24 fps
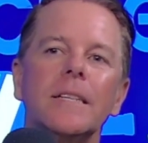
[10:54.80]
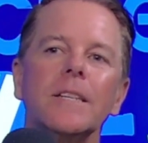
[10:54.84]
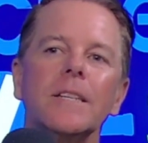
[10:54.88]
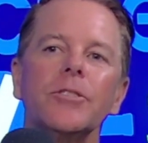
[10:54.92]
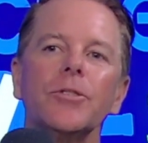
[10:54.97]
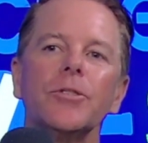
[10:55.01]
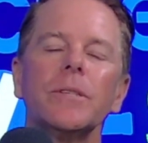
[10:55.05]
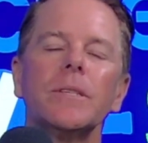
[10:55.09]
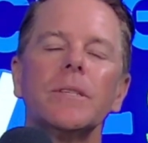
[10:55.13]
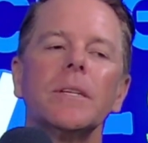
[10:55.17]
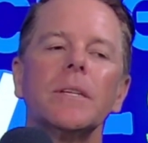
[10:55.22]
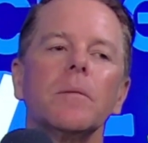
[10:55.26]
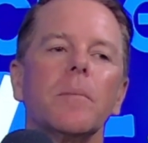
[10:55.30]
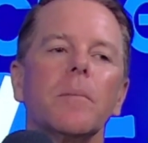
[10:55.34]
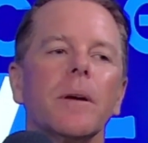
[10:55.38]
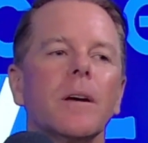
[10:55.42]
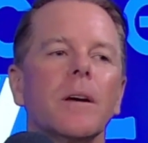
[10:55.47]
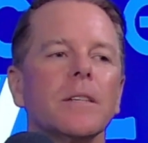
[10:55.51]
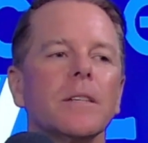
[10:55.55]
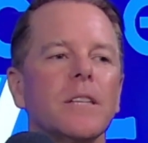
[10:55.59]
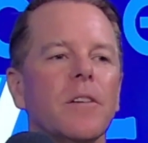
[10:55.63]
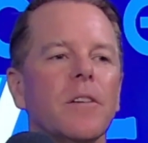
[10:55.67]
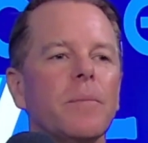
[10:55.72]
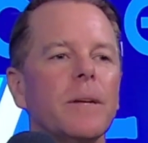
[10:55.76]
It's interesting
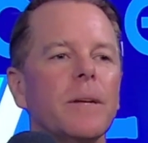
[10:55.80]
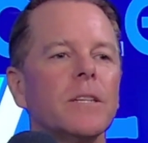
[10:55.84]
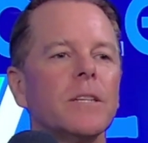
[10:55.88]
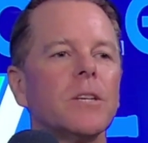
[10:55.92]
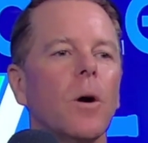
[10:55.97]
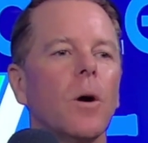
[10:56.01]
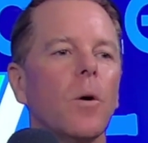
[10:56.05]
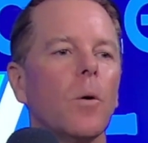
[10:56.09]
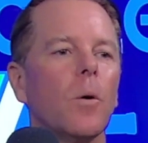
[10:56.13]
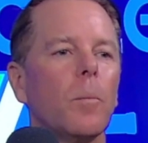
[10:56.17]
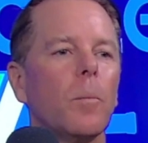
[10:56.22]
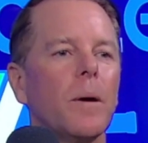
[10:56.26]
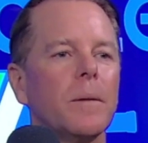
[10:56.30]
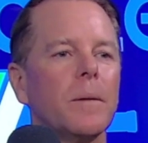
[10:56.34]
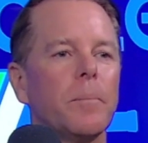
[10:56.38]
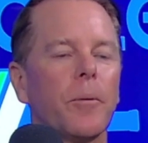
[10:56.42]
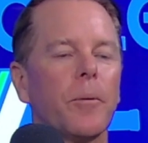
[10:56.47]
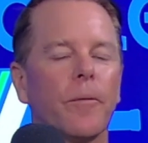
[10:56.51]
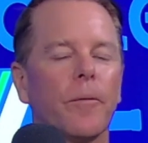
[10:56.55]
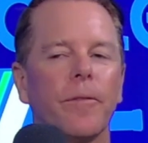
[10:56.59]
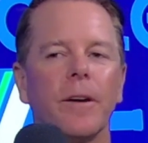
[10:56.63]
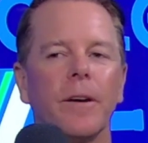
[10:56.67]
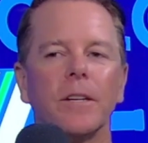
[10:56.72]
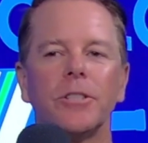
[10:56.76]
because I've been told by
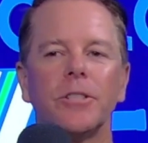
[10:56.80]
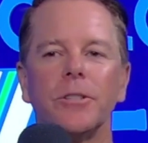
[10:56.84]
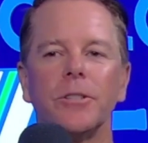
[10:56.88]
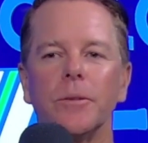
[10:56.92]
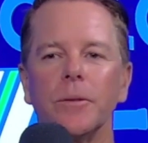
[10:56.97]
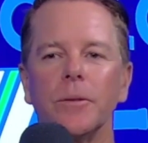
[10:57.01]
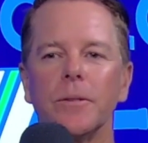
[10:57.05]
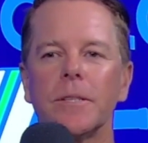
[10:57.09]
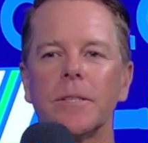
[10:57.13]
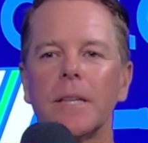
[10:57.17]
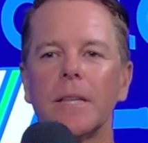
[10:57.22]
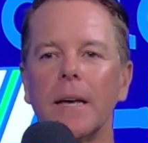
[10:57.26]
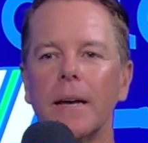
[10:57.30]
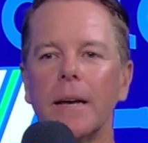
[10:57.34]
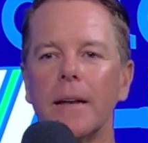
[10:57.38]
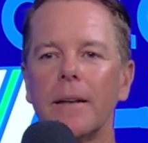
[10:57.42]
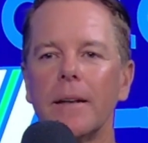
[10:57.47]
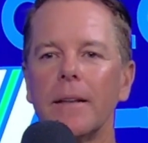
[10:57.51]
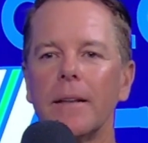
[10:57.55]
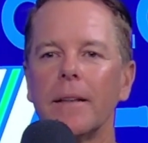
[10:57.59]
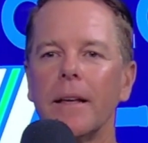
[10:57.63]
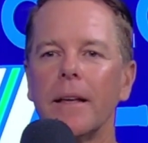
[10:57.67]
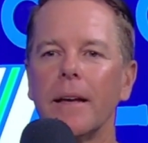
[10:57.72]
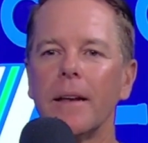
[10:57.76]
professionals
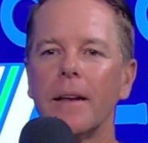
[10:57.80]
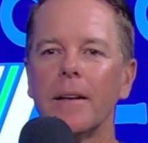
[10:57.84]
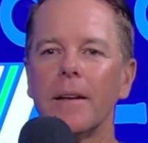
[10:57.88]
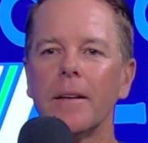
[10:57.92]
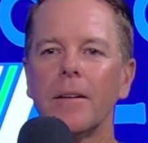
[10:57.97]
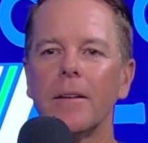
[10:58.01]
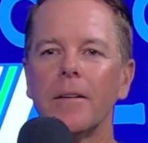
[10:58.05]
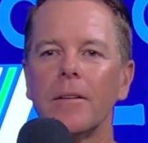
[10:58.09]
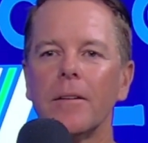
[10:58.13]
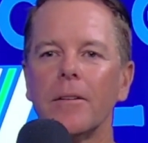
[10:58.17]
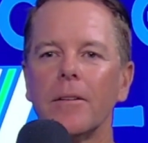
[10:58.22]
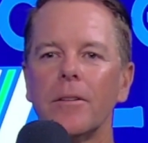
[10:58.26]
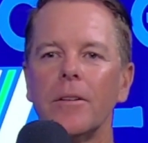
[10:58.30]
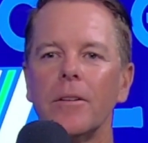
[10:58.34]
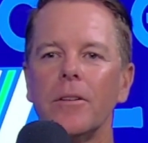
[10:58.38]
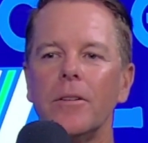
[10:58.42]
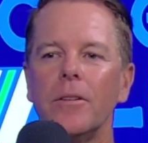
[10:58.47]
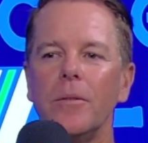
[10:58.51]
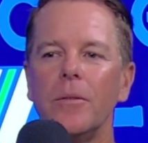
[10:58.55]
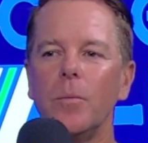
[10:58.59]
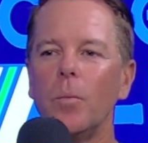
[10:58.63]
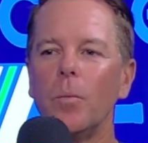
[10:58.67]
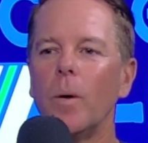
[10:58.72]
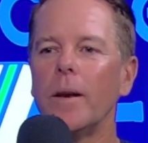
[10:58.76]
that
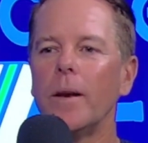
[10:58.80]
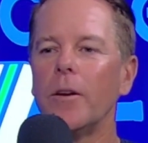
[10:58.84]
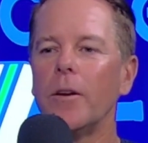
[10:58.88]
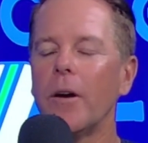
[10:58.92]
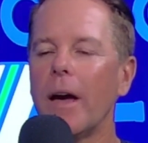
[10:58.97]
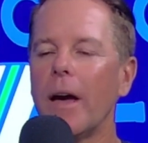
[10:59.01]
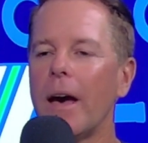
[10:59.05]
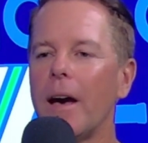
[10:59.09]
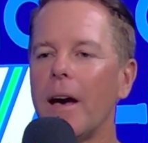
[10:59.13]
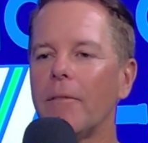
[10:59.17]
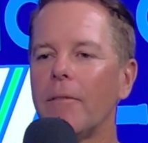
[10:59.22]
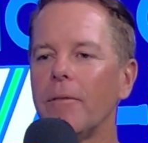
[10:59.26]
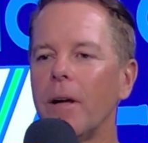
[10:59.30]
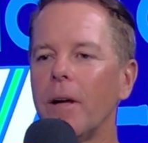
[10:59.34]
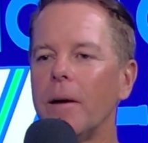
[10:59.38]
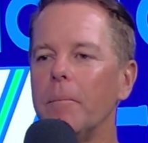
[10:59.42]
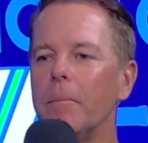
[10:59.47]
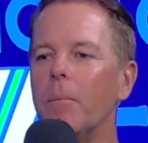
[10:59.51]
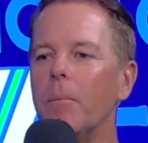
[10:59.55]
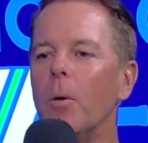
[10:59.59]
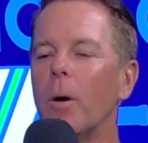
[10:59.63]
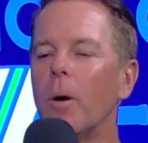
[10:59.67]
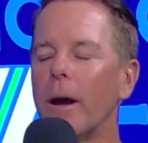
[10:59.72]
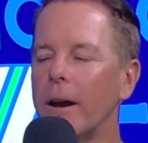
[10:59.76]
when you have
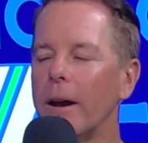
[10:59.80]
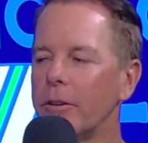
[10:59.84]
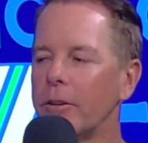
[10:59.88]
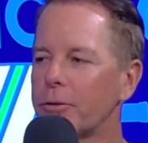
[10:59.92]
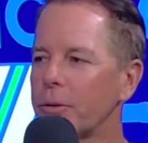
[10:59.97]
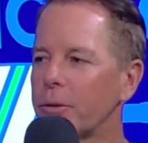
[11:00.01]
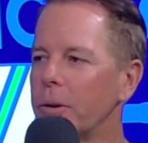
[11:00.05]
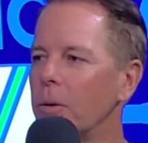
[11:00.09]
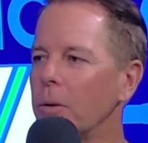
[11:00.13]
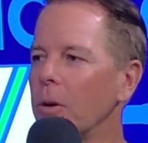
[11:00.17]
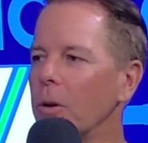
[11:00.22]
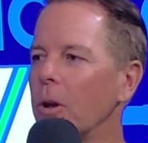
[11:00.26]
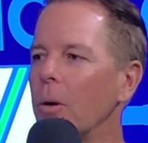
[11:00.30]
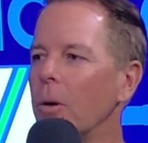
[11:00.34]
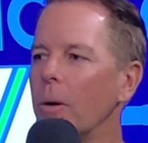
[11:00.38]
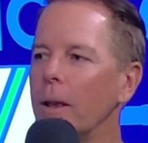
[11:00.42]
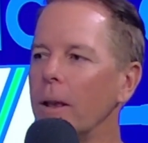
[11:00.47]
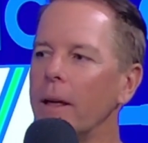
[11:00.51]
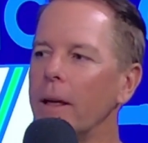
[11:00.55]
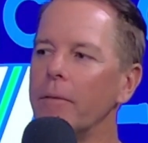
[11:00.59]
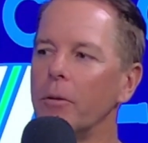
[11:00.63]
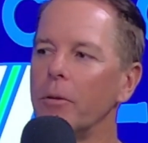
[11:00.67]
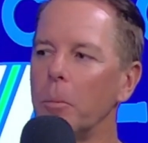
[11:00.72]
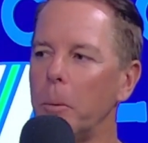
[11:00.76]
like more entry or lower
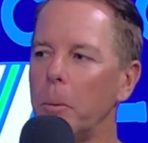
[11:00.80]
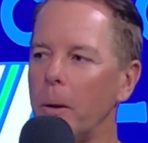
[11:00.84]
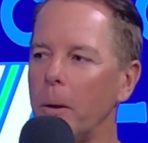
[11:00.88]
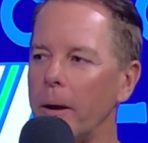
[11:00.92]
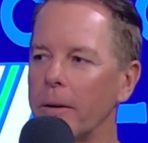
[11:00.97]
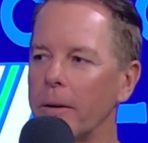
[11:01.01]
level